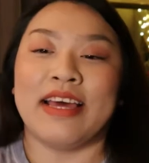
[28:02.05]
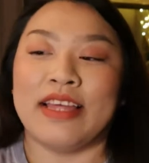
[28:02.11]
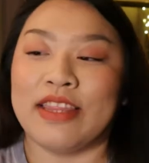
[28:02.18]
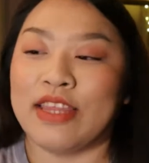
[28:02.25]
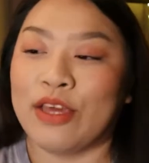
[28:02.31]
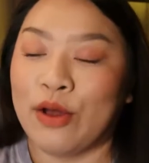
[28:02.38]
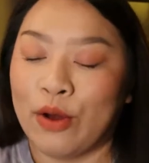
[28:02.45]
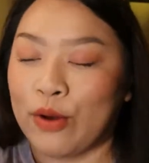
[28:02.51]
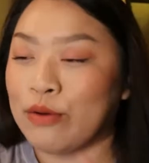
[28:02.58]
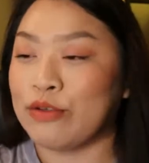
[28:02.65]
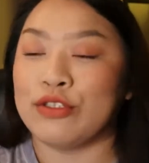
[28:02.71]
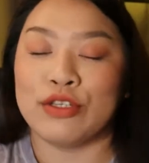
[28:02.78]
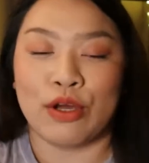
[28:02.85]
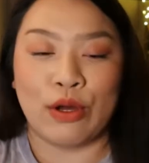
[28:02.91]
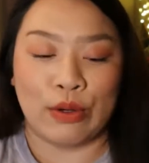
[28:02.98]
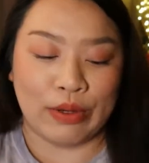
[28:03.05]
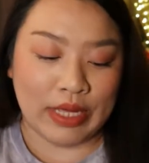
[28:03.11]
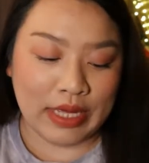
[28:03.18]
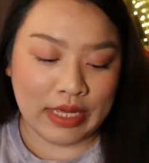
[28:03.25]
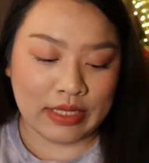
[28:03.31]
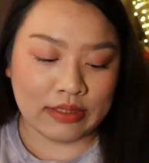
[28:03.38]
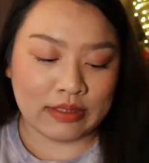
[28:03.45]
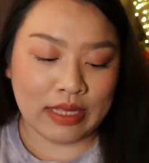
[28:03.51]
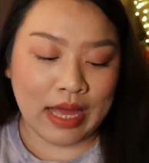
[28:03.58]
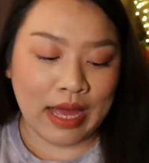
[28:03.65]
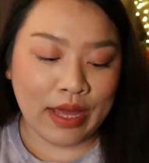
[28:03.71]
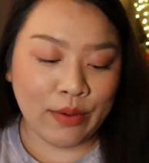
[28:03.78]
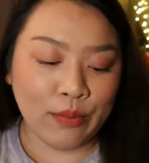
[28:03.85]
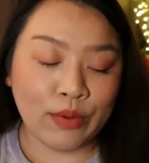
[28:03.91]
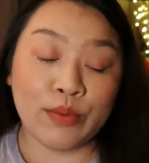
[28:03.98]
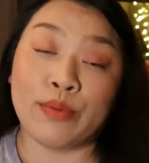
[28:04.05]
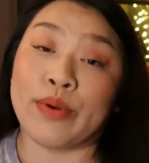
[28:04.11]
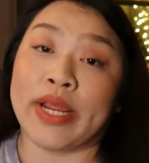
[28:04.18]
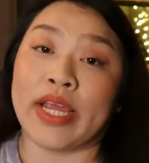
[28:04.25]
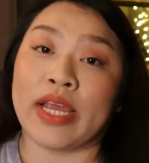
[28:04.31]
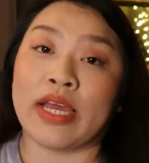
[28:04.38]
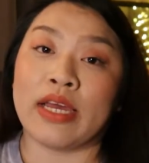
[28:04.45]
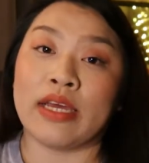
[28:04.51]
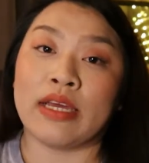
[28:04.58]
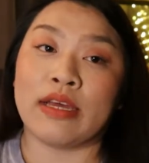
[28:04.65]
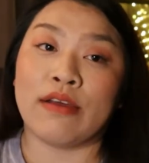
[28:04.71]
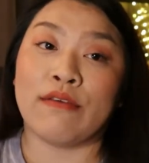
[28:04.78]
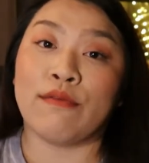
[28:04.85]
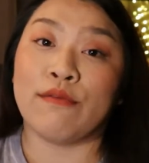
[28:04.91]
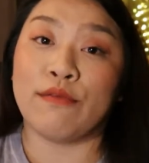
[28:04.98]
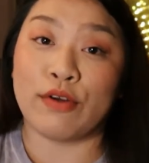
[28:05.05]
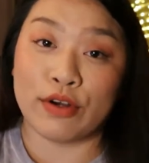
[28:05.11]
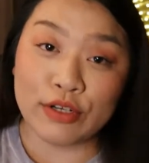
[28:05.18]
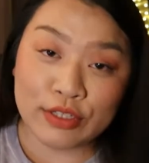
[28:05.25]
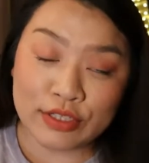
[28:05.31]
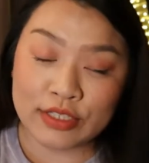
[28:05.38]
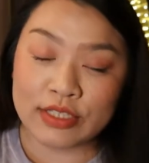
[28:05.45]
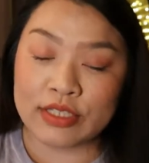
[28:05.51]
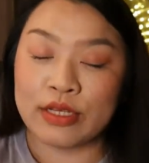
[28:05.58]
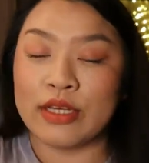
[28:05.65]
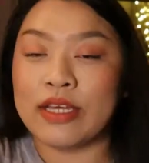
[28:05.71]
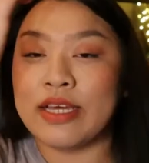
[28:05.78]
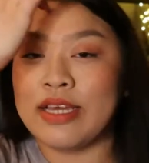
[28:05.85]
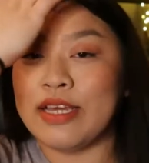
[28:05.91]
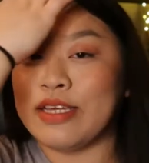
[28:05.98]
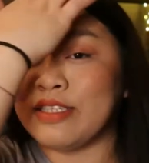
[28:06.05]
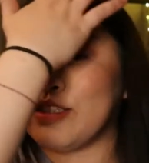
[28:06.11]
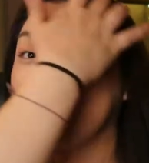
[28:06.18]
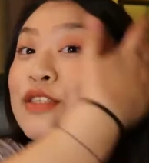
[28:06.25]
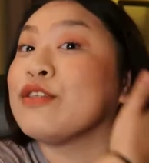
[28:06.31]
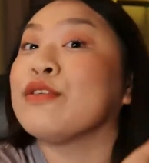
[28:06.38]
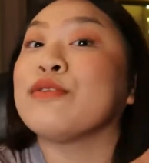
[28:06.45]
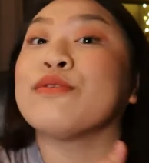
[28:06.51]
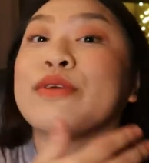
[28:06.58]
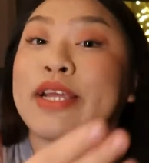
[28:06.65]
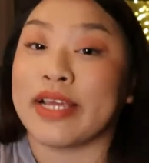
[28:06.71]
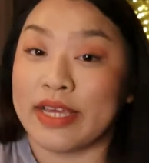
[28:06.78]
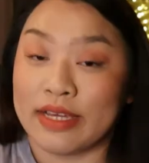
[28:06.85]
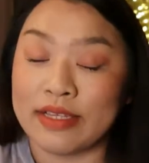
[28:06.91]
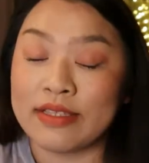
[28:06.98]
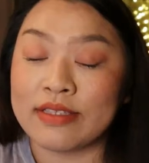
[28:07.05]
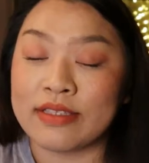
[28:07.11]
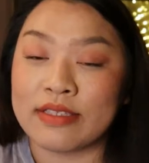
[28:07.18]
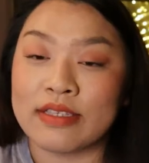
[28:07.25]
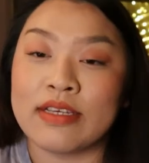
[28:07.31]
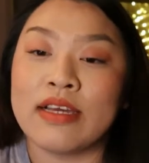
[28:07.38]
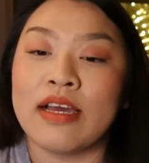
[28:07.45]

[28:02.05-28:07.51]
the whole show is I would rank 1st is Stray Kids,